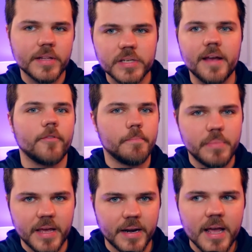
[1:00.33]
it's ever
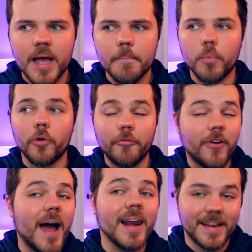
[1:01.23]
been, more
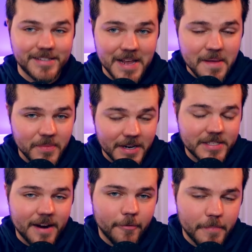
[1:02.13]
violent than
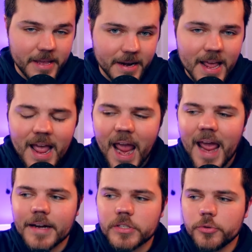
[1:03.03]
it's ever been,
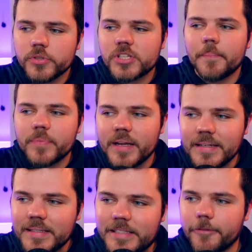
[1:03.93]
and do
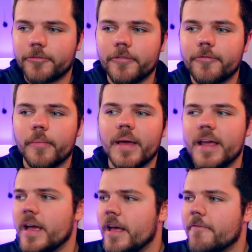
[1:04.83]
something different from
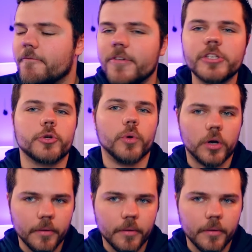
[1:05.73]
a visual